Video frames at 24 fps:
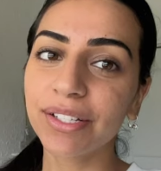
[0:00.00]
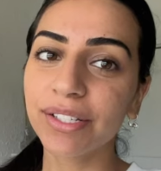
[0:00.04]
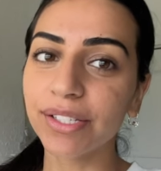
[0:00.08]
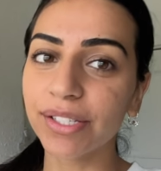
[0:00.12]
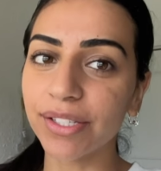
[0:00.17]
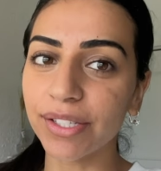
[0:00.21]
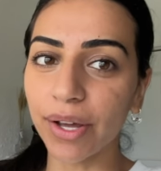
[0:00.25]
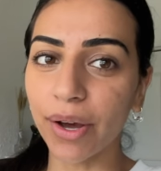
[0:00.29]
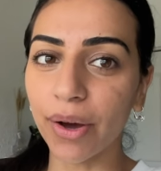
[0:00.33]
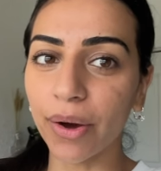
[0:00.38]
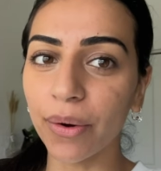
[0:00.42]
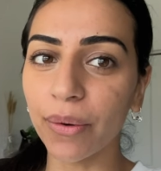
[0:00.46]

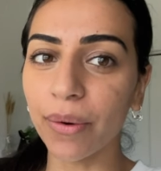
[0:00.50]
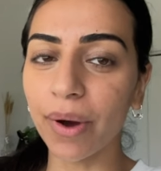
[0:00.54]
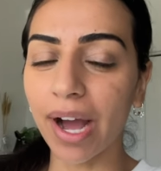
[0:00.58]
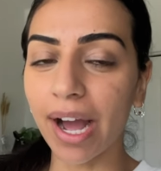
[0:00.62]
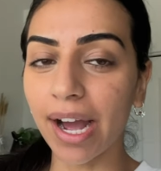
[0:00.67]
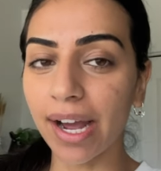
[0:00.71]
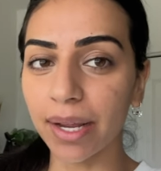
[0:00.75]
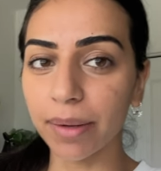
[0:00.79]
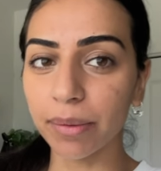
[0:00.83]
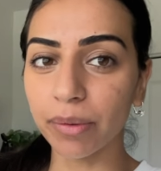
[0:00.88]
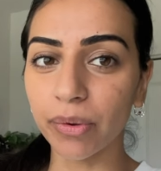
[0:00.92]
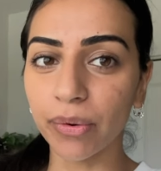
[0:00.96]
So
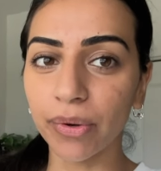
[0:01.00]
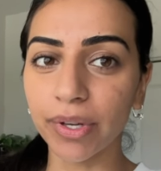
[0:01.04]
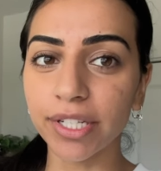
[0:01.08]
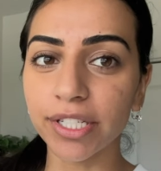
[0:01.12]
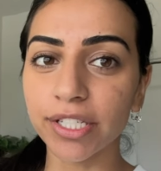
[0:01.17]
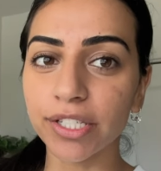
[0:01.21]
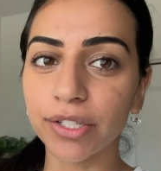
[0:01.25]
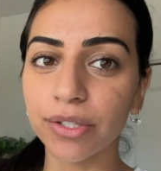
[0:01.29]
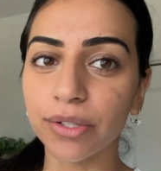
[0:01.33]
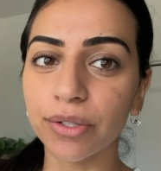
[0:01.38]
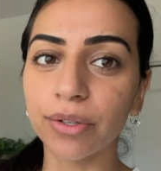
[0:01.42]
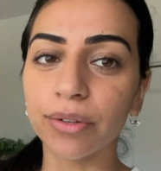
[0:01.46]
I'm going
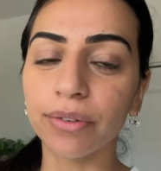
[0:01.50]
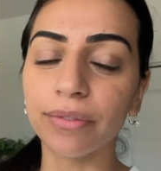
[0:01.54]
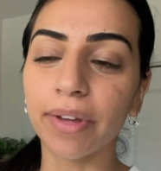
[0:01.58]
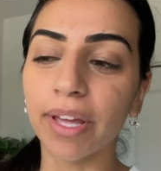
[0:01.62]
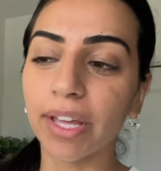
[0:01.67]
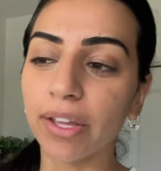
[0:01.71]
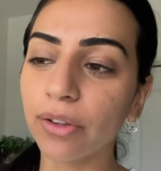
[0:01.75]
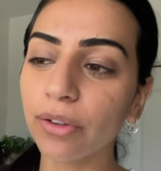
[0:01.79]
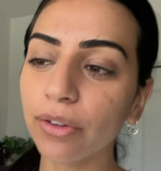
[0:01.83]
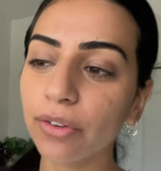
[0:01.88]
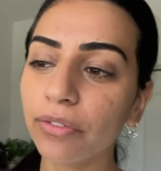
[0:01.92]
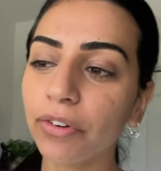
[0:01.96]
to
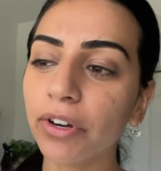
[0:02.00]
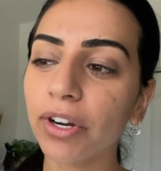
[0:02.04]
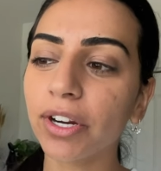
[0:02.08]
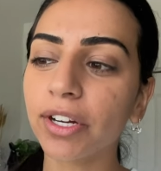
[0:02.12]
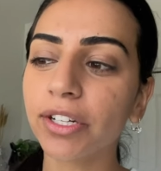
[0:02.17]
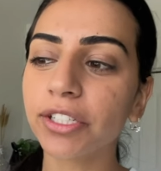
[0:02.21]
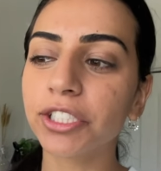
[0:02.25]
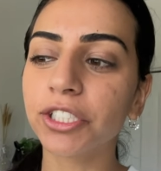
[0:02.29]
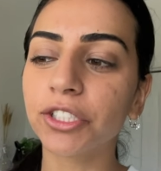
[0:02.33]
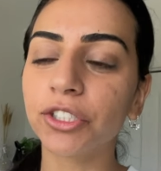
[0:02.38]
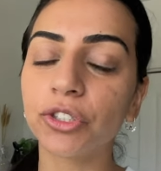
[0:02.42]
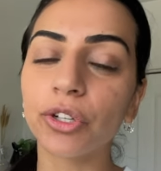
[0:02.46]
Vancouver
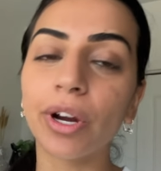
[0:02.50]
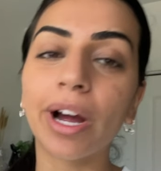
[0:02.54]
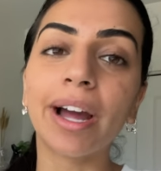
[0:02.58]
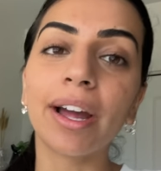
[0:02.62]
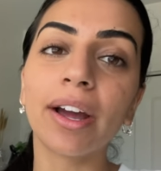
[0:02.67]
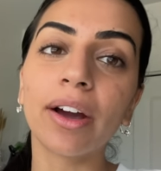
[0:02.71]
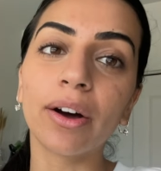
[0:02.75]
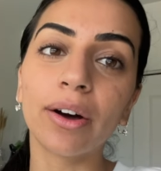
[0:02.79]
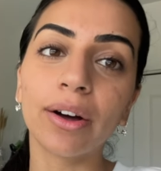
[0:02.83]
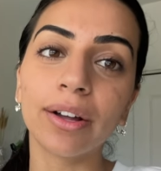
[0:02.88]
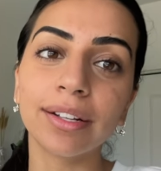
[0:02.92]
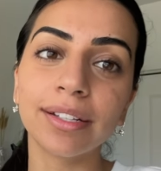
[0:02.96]
to try
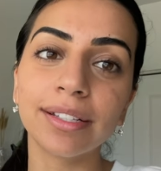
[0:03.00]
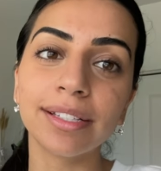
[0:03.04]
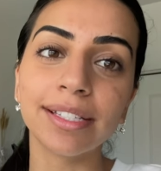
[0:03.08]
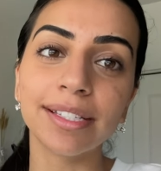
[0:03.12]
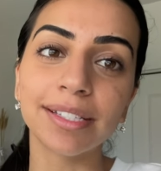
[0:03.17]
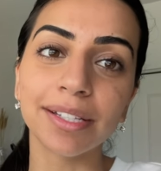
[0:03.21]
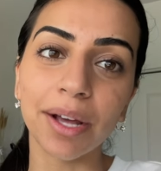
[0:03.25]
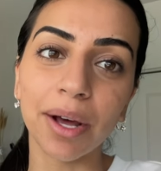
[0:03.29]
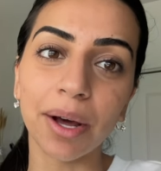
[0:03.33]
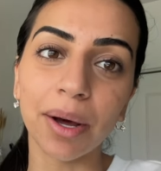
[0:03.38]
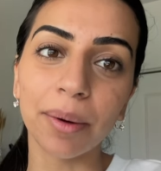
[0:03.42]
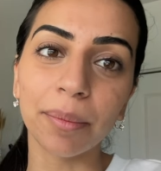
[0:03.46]
on
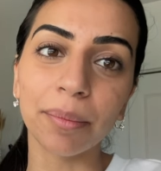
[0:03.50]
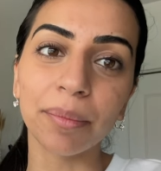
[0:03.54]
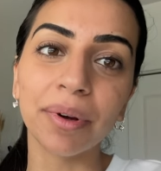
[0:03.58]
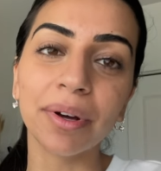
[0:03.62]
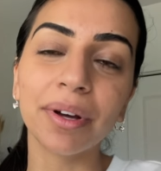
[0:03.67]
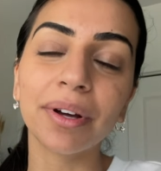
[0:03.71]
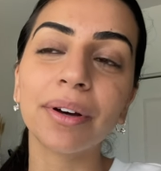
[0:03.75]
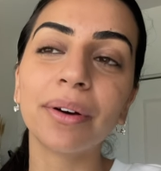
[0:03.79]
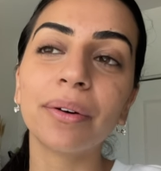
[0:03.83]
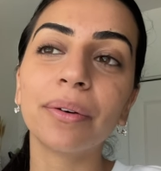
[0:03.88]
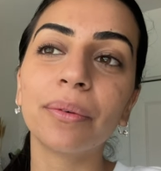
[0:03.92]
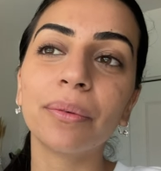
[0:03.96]
some
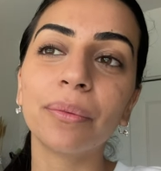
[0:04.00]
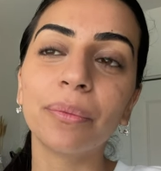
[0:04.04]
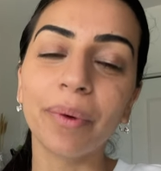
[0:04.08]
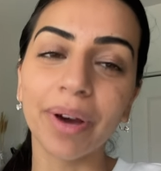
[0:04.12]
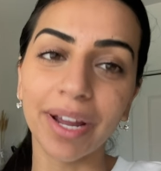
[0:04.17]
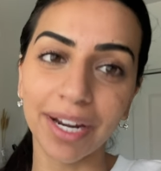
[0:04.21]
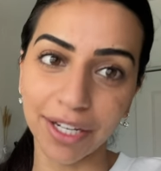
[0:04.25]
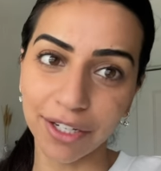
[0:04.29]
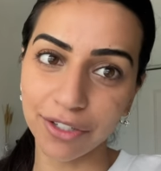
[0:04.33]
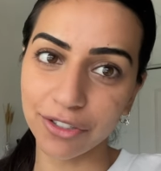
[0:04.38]
wedding